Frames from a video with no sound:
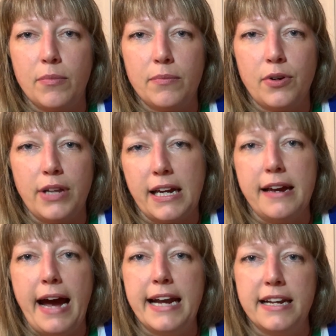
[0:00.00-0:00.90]
or like a
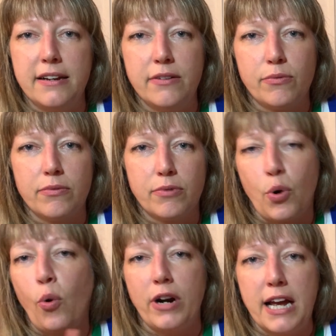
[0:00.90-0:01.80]
guided
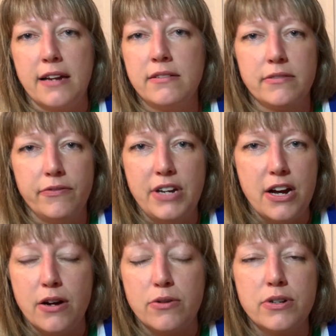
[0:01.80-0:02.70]
recording
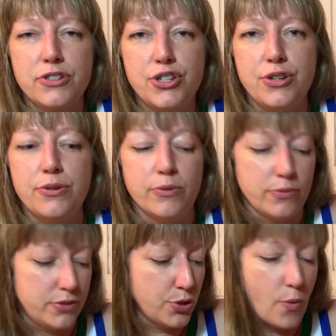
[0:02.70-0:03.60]
video to
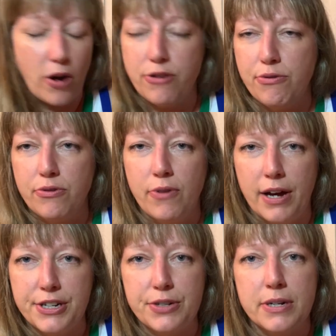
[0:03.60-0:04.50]
walk you through how
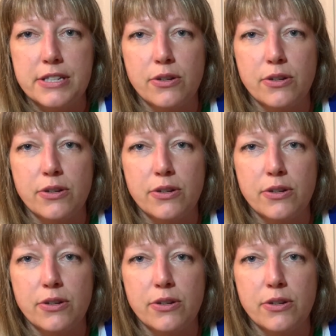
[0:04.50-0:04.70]
to do it.